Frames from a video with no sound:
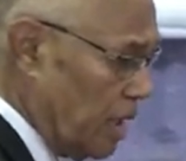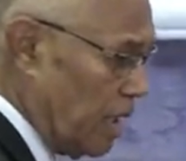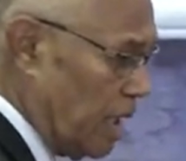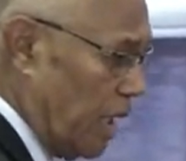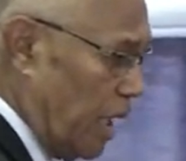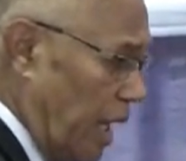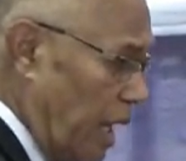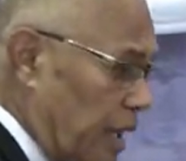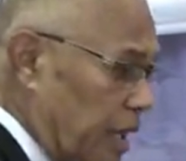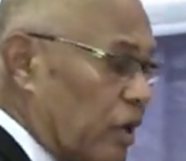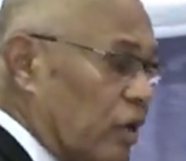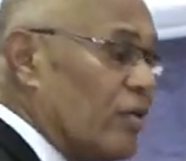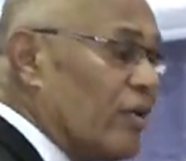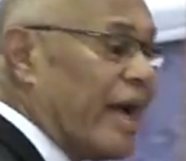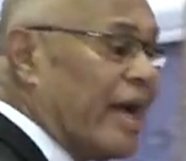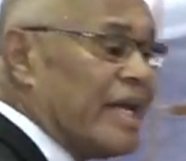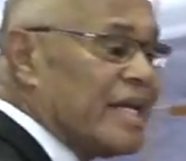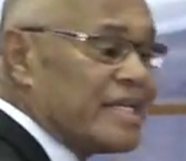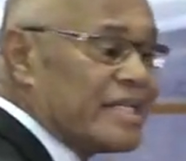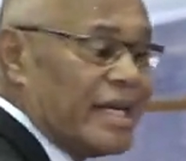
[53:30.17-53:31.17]
a clue,
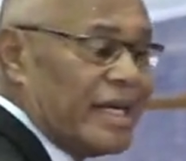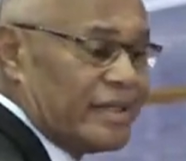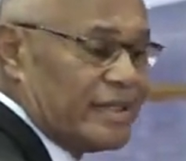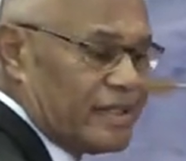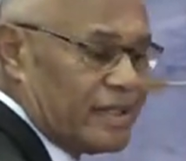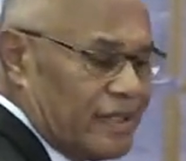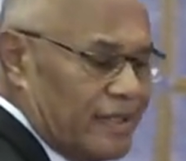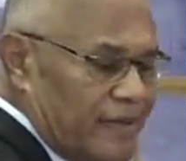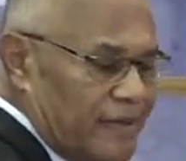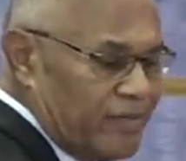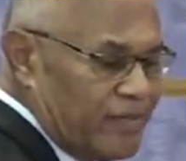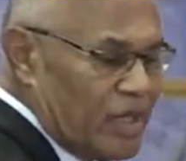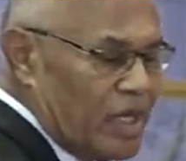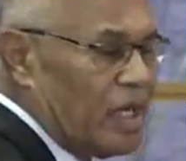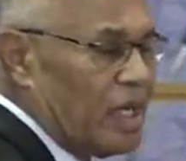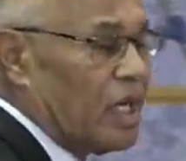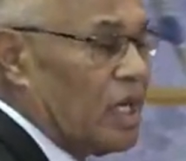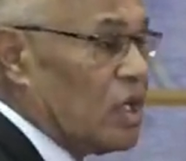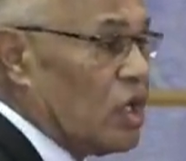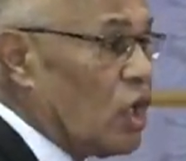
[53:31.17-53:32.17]
and he said,
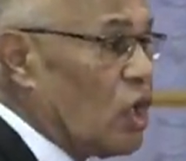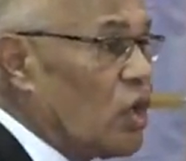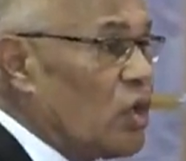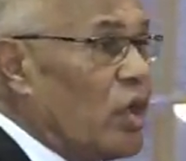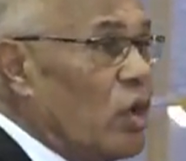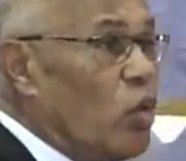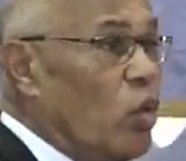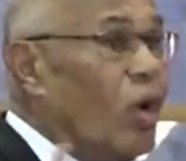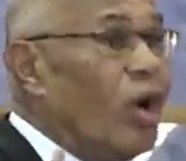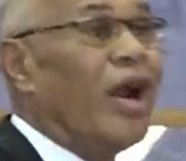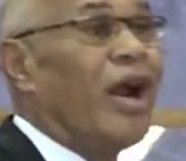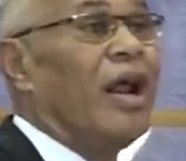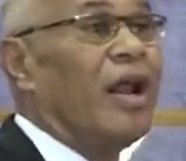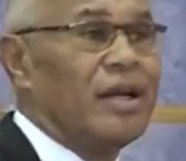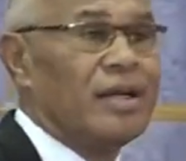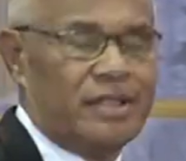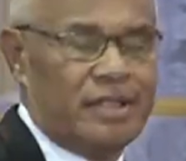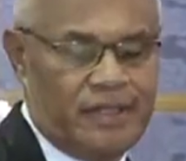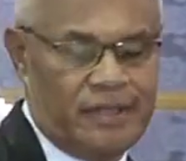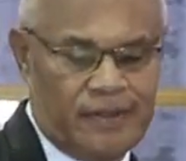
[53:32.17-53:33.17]
no, the
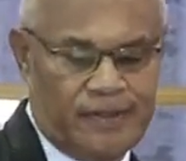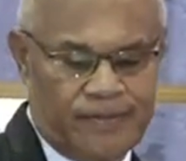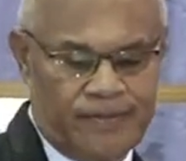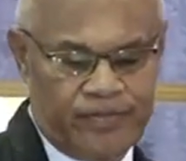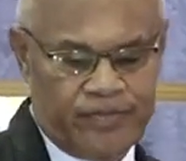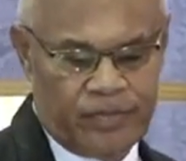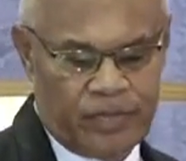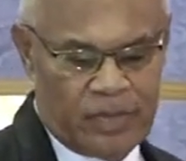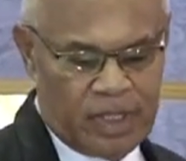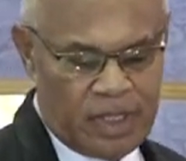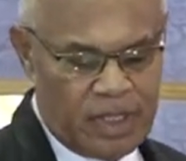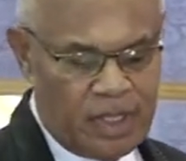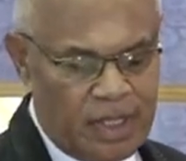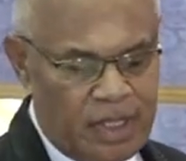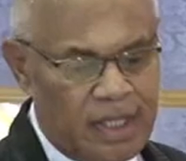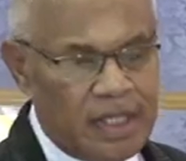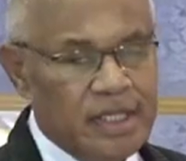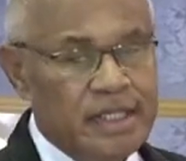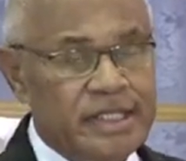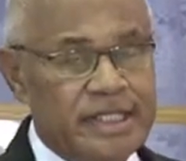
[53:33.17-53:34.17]
world
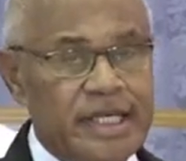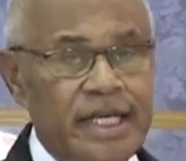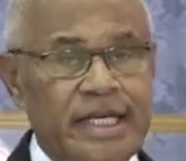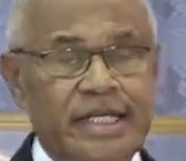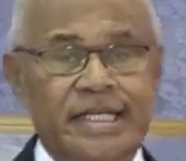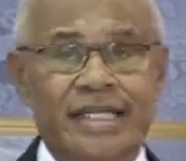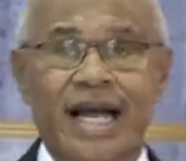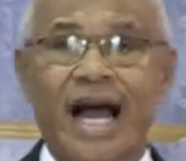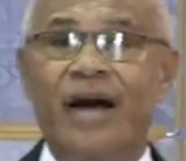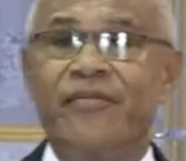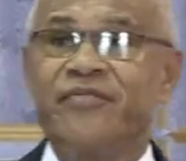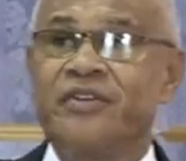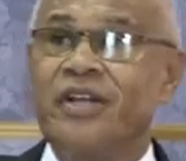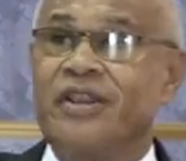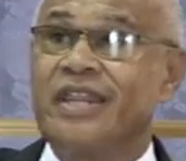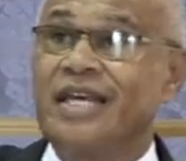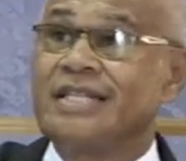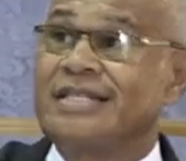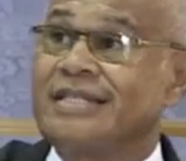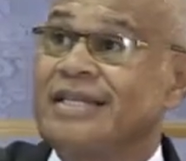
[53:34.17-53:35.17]
seeks after
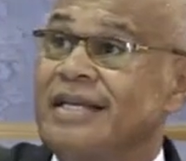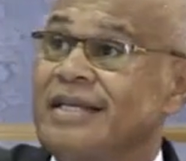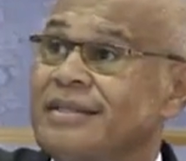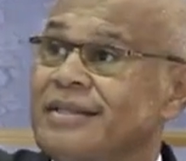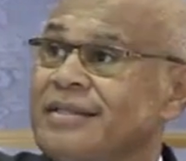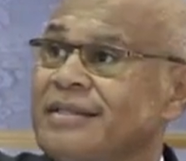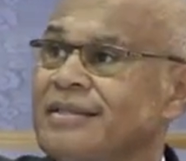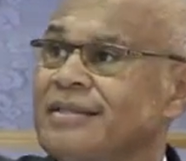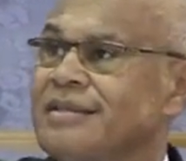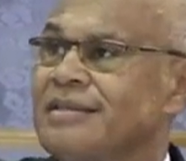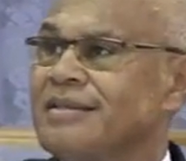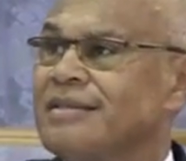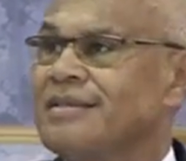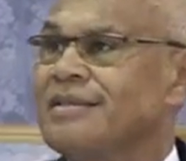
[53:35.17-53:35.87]
these things.